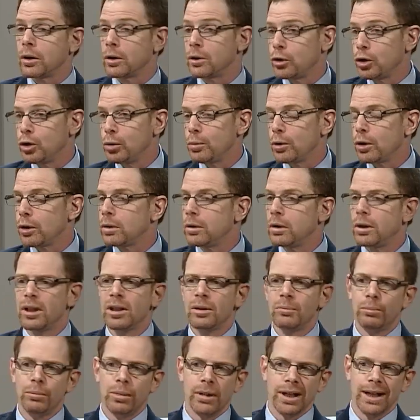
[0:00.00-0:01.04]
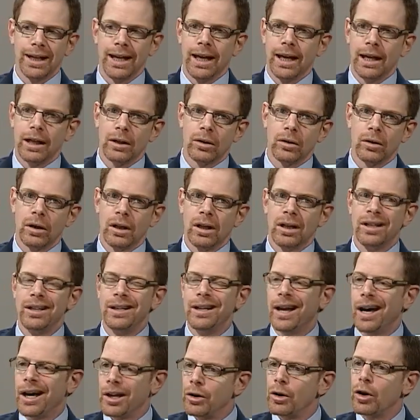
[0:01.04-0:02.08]
a tumor. But again,
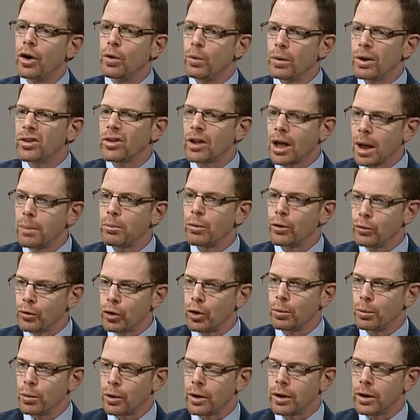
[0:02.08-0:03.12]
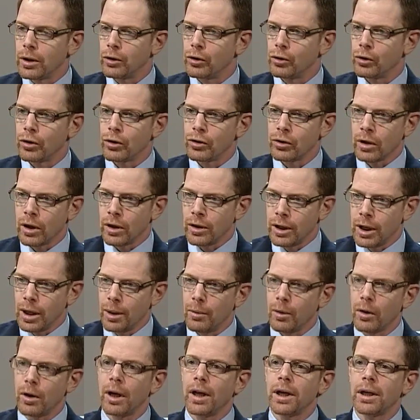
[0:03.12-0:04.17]
not know what type of tumor it is just on the
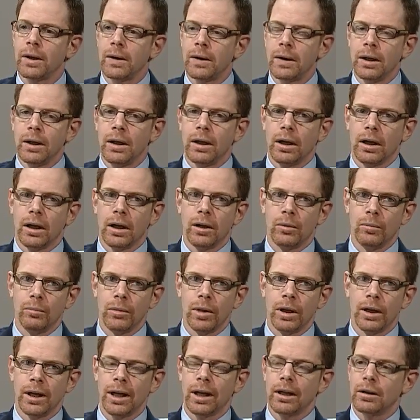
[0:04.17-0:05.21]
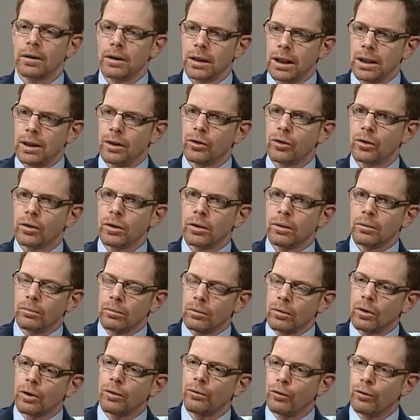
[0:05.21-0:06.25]
MRI, and that leads to